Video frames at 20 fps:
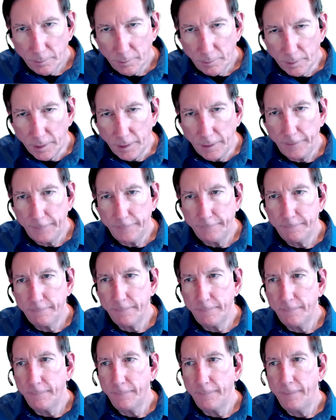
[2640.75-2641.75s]
Okay?
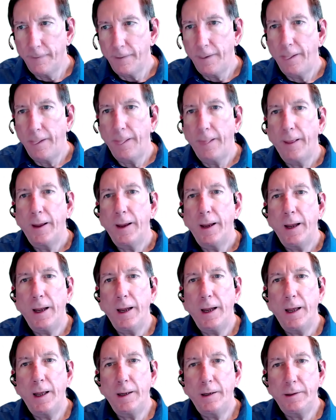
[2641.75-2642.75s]

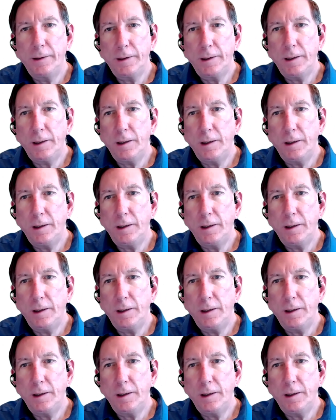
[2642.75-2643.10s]
And